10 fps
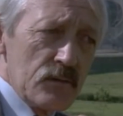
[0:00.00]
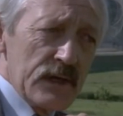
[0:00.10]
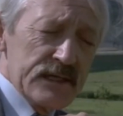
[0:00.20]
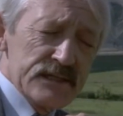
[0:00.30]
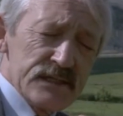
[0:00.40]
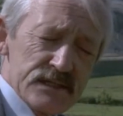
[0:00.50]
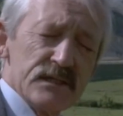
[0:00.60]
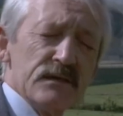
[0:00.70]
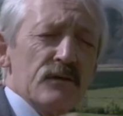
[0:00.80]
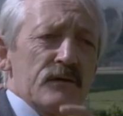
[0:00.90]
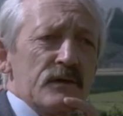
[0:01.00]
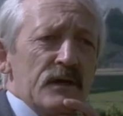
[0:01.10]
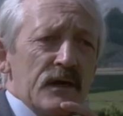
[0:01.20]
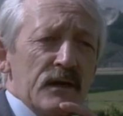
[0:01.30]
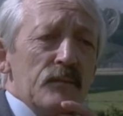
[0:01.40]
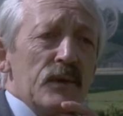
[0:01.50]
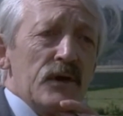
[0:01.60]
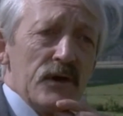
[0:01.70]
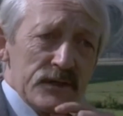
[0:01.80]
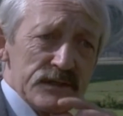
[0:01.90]
exist in Northern Ireland
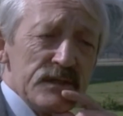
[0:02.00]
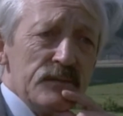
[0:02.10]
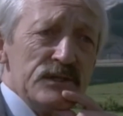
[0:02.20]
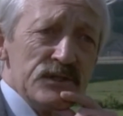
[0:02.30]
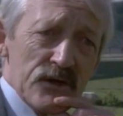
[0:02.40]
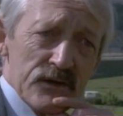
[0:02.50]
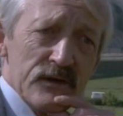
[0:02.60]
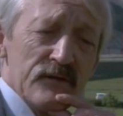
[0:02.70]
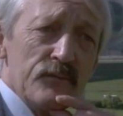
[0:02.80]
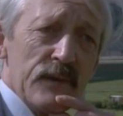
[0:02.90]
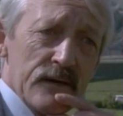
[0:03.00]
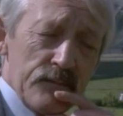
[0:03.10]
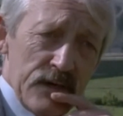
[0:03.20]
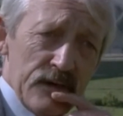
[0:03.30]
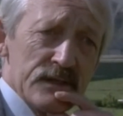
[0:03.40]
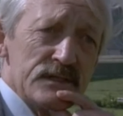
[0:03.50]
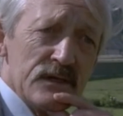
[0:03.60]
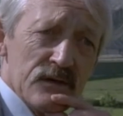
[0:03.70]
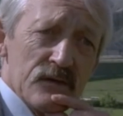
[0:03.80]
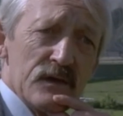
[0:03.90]
because the majority of parents
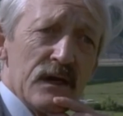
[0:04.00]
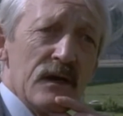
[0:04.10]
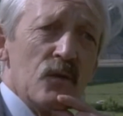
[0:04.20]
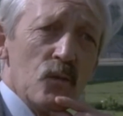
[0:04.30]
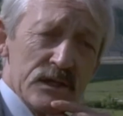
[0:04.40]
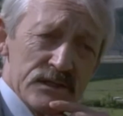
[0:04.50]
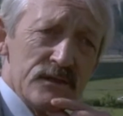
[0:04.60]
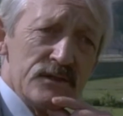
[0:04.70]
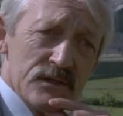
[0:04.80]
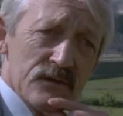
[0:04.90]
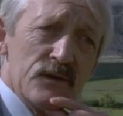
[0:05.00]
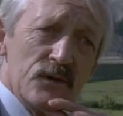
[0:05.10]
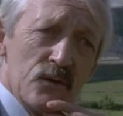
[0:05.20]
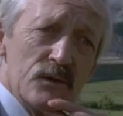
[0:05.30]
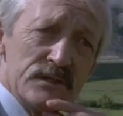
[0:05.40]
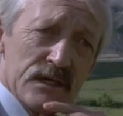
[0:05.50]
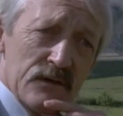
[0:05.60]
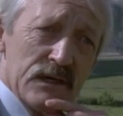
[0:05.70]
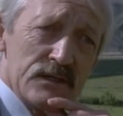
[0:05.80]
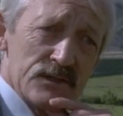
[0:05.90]
in Northern Ireland wish their children to go to
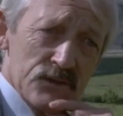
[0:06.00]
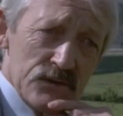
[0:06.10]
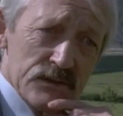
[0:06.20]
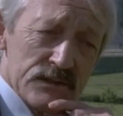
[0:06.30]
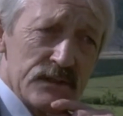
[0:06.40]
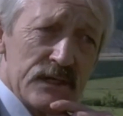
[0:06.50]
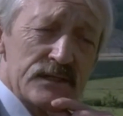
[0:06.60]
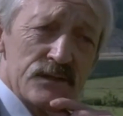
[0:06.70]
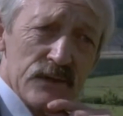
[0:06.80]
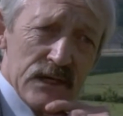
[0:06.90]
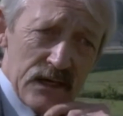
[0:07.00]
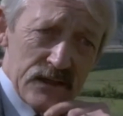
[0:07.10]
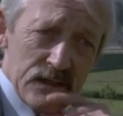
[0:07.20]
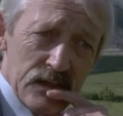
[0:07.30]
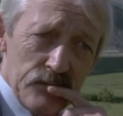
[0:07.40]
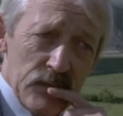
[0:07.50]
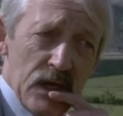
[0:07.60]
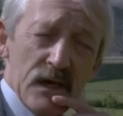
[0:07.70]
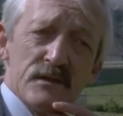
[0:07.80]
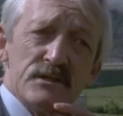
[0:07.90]
segregated schools. That's the reality.
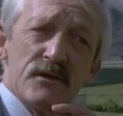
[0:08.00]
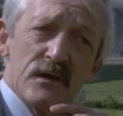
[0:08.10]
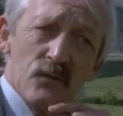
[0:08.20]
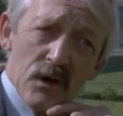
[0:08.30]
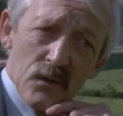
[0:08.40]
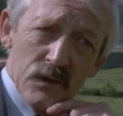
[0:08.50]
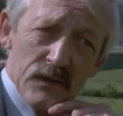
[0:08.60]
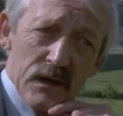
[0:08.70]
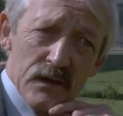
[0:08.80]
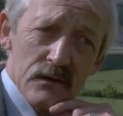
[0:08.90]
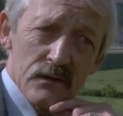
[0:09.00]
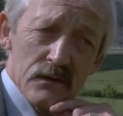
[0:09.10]
And there's nothing wrong with that.